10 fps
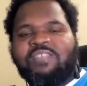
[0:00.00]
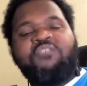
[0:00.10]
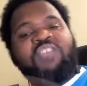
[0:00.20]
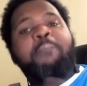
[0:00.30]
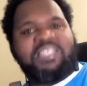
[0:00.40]

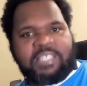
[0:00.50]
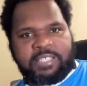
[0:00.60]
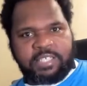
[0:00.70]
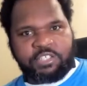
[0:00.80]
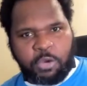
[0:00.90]
If that makes any
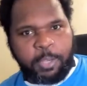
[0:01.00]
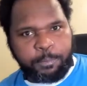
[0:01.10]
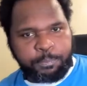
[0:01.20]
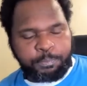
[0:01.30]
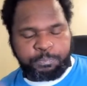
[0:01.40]
sense,
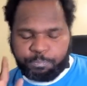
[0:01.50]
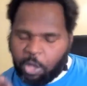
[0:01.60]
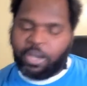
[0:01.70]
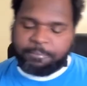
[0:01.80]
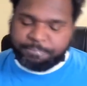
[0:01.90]
right?
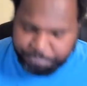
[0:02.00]
Okay.